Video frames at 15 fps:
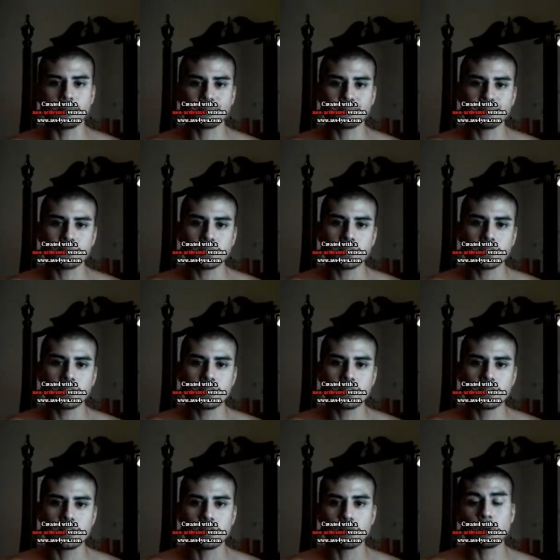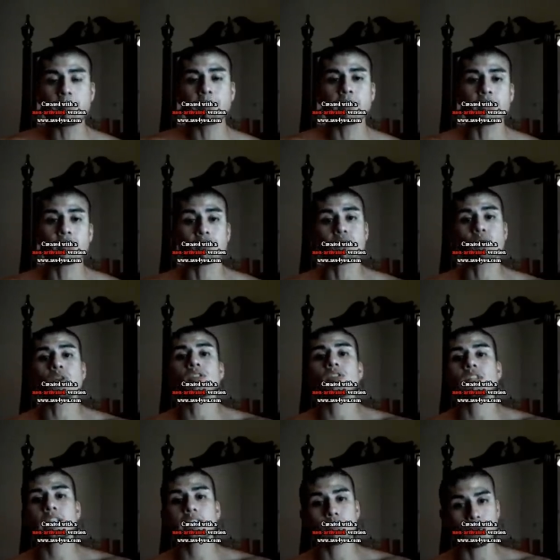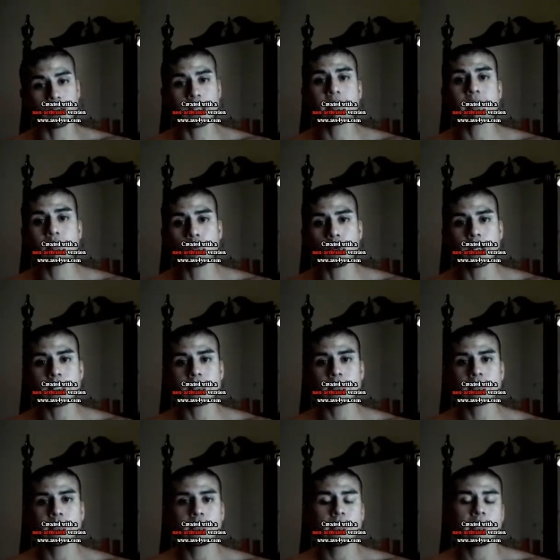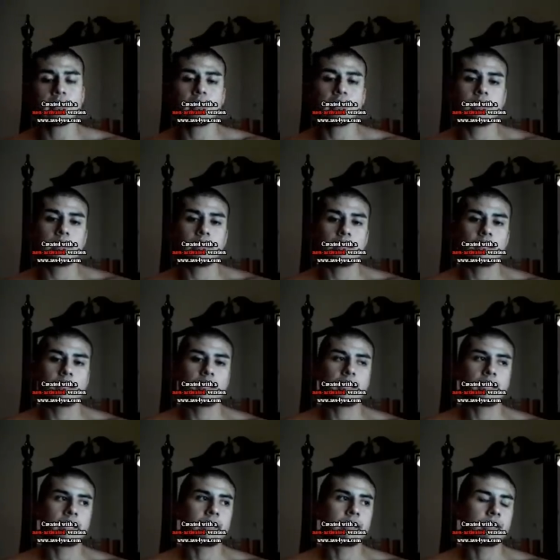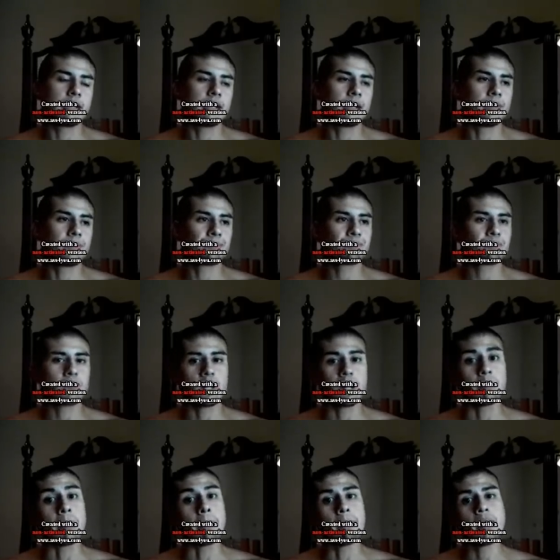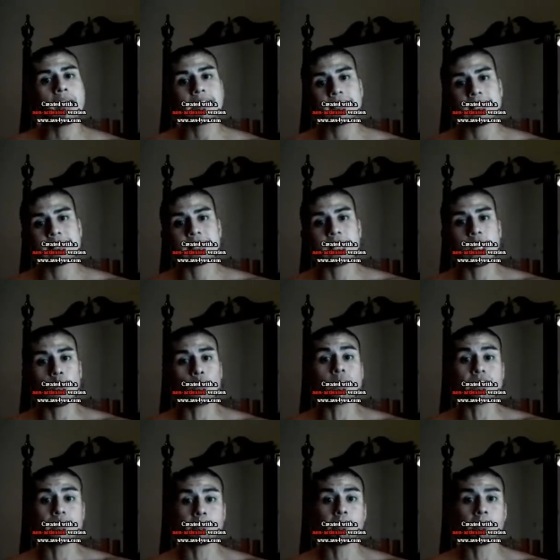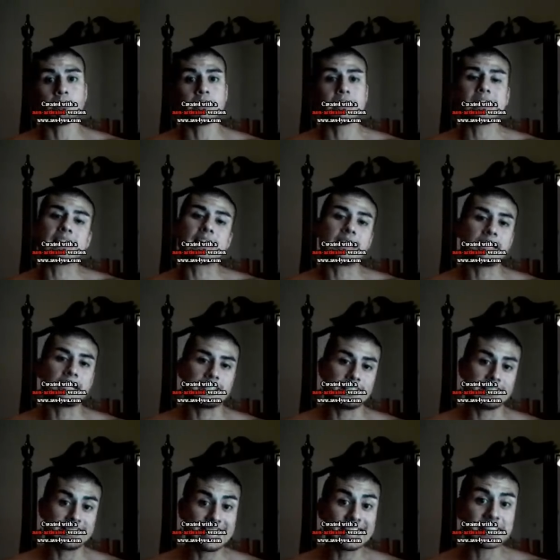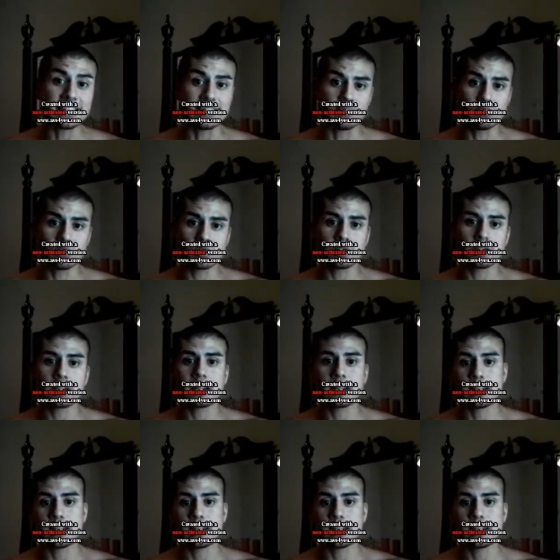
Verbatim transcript: uh, a rep range of four to six with heavy weights, and uh, on my back days I always implement uh, deadlifts